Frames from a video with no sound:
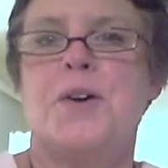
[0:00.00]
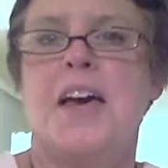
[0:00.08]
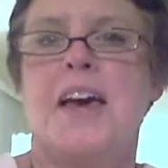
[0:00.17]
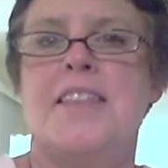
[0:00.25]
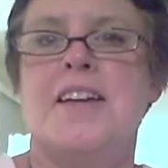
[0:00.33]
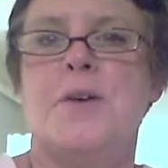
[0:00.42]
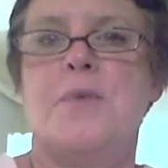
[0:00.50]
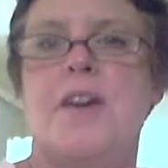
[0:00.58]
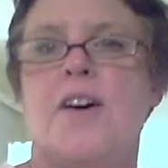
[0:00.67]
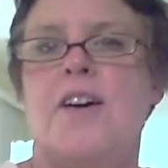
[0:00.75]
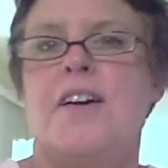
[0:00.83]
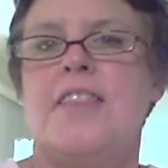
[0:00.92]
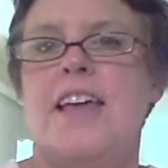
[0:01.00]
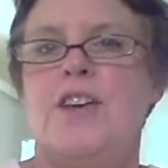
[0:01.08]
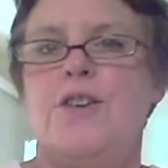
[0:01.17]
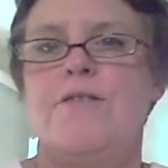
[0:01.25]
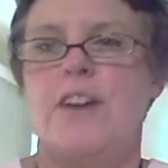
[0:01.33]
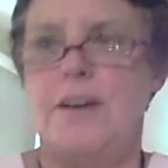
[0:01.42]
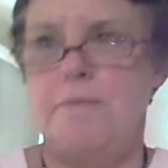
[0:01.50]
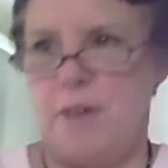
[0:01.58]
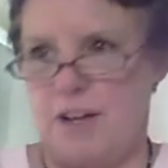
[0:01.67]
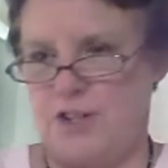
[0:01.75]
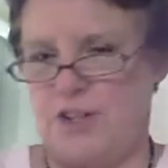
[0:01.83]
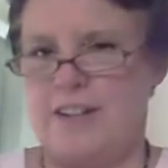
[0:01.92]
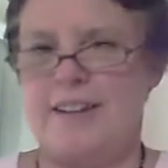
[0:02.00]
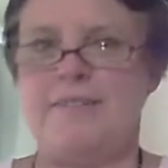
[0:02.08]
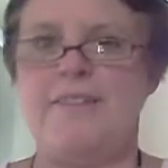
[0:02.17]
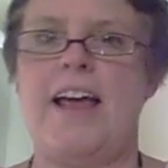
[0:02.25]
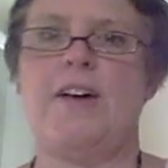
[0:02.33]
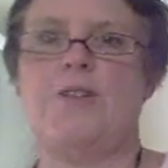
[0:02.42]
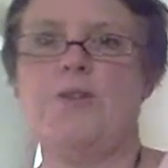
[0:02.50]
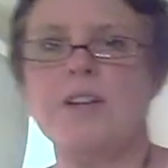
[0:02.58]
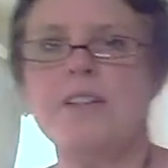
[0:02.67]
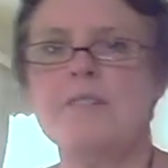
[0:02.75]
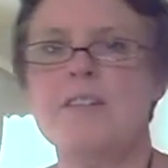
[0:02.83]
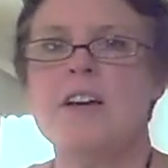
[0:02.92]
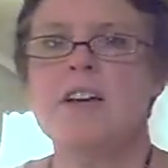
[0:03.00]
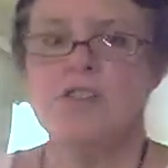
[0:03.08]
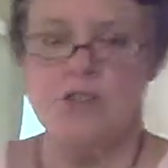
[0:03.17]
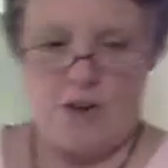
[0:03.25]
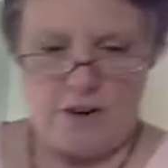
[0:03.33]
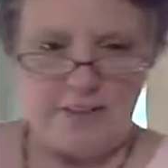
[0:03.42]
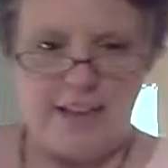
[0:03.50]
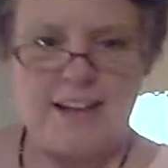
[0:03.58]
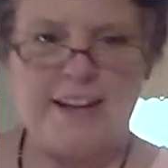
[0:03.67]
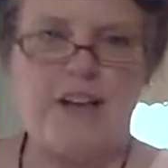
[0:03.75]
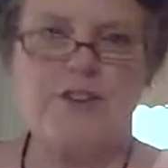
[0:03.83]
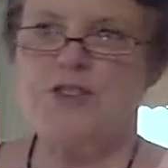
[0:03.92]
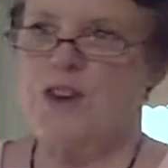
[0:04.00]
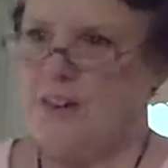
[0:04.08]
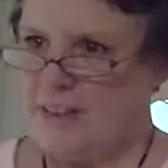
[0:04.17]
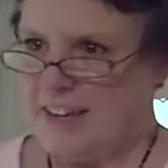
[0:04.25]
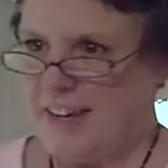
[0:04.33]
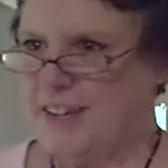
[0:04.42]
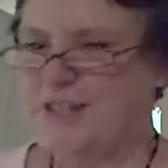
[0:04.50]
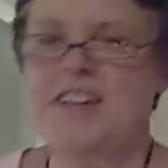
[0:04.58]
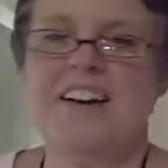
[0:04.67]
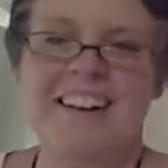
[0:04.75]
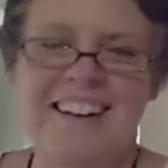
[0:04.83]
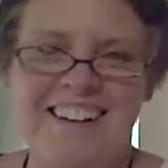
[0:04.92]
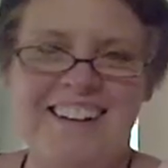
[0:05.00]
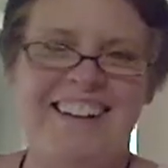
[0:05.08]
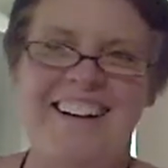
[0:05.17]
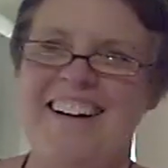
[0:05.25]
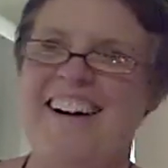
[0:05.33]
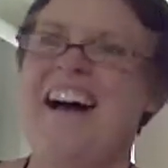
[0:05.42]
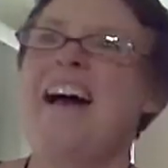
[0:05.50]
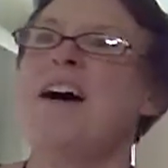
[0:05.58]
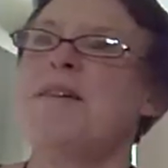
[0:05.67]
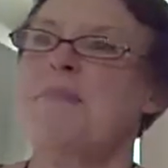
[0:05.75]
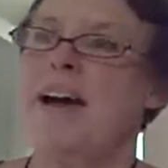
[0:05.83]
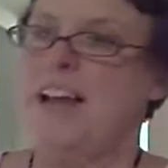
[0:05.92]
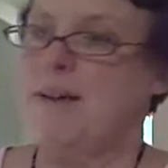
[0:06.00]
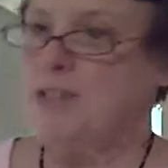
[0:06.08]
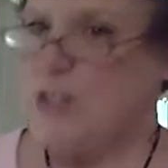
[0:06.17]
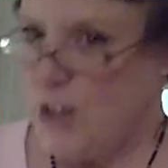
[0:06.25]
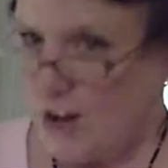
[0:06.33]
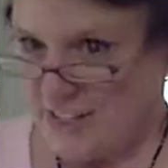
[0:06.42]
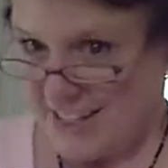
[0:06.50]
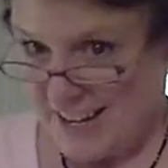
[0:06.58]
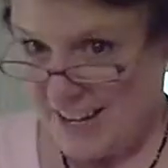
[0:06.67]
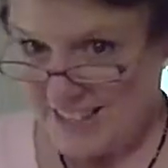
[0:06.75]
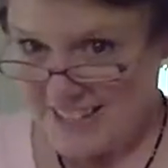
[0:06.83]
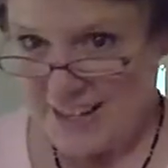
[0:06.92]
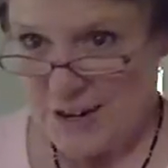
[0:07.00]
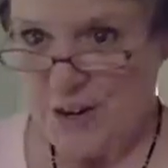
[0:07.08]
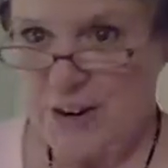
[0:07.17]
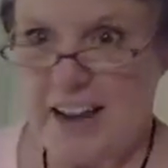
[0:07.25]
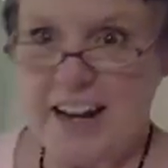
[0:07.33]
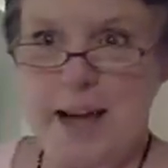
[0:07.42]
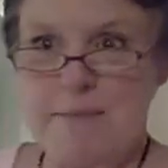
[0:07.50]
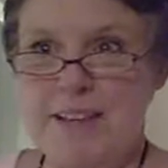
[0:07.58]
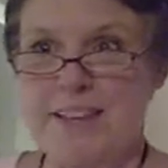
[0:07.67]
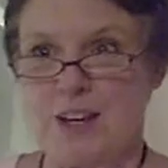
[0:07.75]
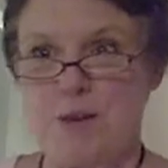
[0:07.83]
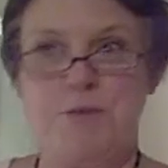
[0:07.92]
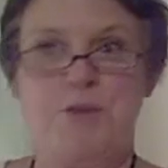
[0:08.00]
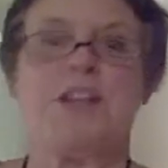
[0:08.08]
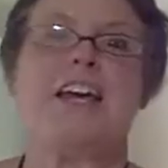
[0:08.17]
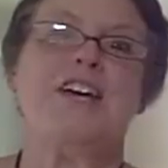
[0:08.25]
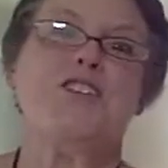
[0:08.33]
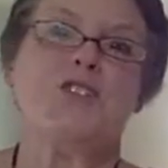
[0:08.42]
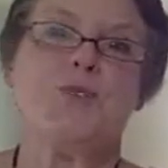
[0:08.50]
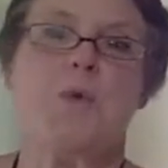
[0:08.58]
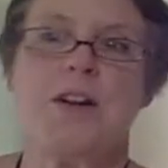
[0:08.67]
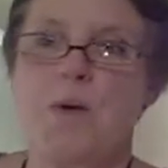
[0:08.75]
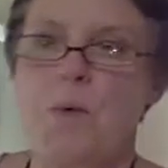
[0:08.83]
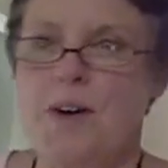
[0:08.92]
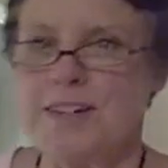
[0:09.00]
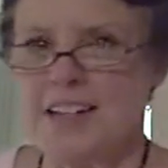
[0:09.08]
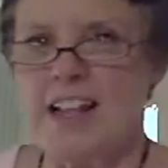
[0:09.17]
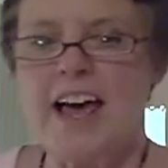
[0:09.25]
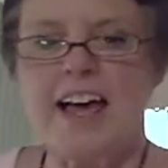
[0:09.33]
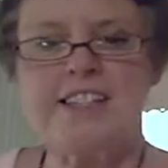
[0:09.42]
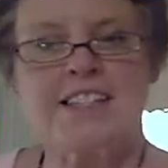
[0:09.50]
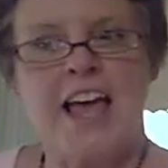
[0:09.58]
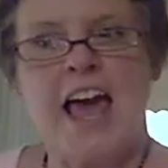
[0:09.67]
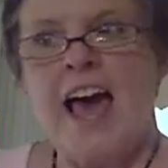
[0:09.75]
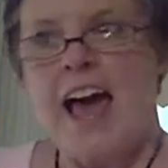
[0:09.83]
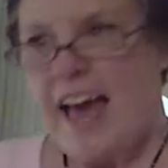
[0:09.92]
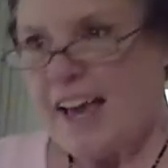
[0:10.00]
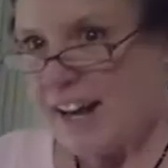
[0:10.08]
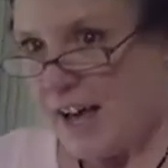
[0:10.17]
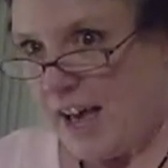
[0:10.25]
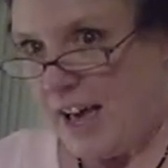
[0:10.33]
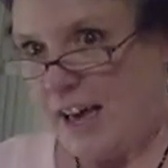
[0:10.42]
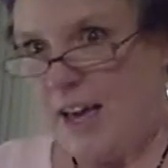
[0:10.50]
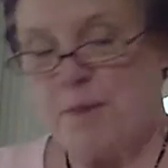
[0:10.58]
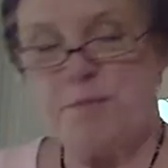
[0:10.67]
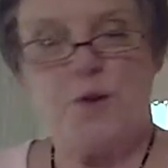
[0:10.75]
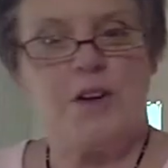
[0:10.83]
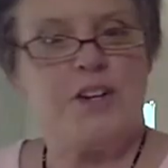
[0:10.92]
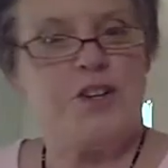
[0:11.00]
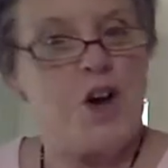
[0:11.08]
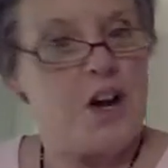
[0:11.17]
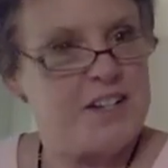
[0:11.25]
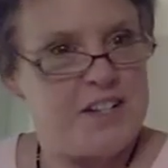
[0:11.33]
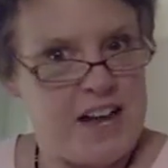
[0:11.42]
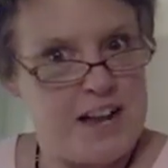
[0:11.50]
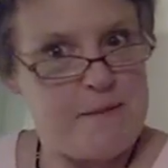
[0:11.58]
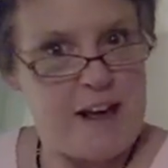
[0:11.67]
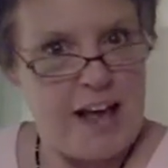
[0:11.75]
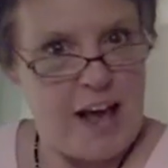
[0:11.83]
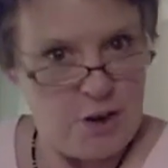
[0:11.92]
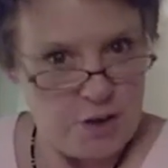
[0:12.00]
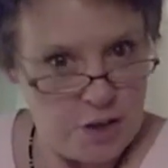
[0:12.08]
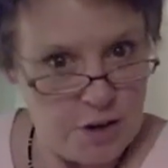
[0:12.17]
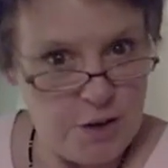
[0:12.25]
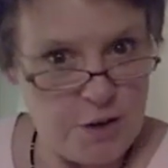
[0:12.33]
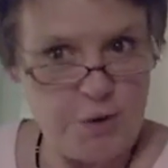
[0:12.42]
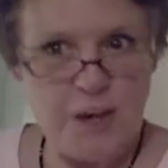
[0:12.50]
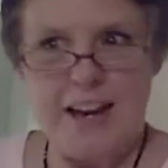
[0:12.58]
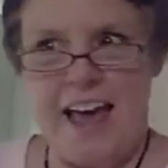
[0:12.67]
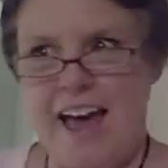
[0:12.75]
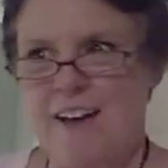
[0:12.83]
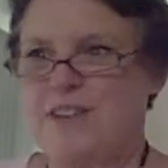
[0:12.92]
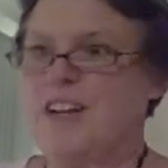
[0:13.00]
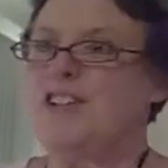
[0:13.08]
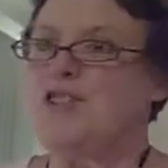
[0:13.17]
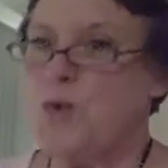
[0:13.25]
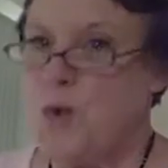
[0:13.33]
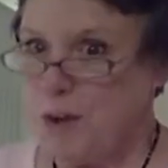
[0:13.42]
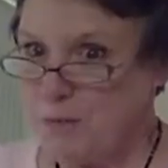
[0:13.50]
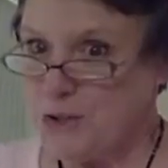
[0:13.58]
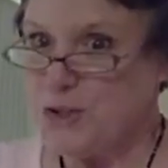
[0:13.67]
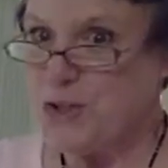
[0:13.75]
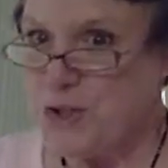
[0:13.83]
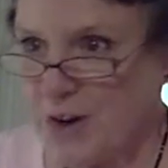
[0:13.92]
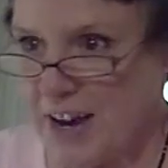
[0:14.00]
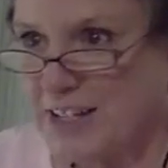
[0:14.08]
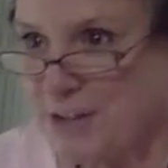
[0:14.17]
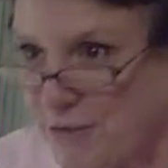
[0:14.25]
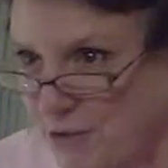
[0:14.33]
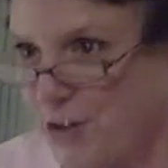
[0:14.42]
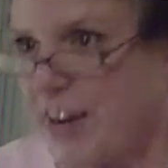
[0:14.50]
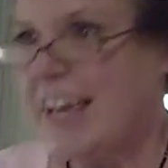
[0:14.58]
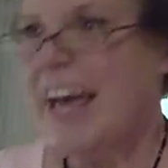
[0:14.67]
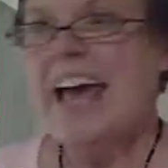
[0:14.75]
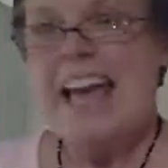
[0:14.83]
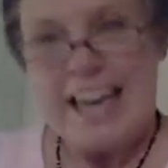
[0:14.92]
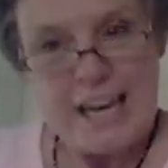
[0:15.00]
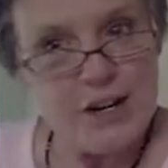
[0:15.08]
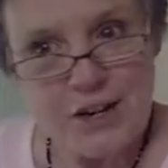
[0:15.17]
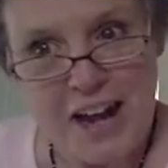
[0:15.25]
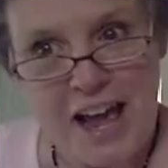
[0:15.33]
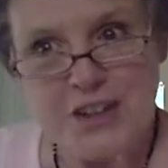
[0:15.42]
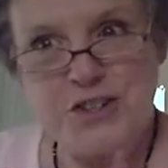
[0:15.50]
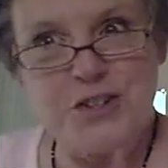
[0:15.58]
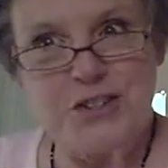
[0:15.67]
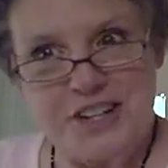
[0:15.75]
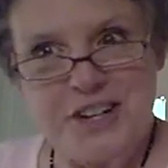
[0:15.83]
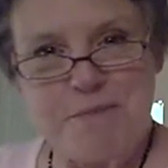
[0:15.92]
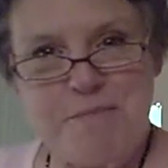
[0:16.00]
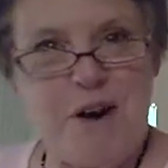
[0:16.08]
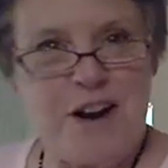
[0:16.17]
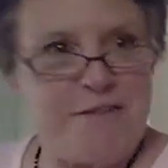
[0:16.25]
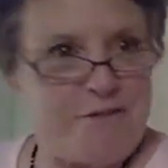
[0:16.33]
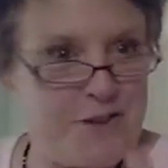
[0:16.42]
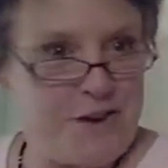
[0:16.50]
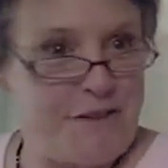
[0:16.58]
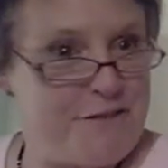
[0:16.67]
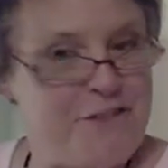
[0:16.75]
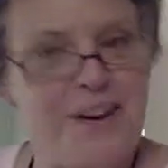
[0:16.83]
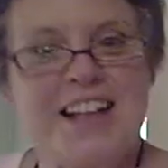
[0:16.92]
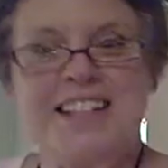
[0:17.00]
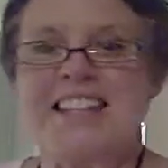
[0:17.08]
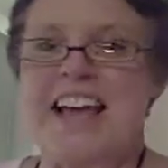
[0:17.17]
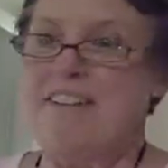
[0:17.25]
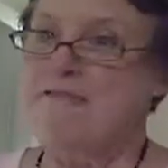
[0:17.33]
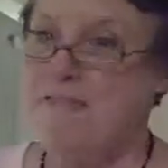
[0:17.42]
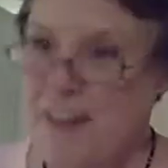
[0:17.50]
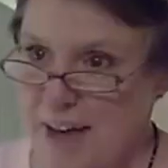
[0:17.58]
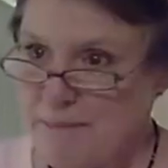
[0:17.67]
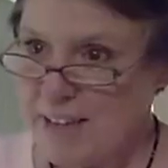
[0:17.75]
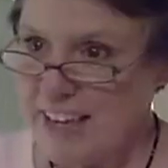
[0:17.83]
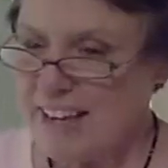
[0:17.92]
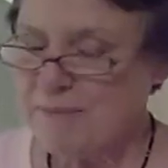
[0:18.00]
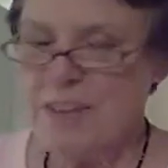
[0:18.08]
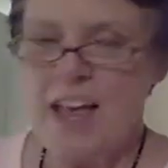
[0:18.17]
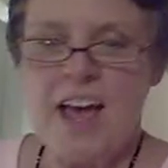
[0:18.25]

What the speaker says: Okay, there we are. Thank you very much. And now you can start that, and I'll start this. My name is Lawson Hunsicker, and I'm in the Communications 101 class, and I am going to talk tonight about how you can have an enjoyable, stress-free international dinner party for your friends and family,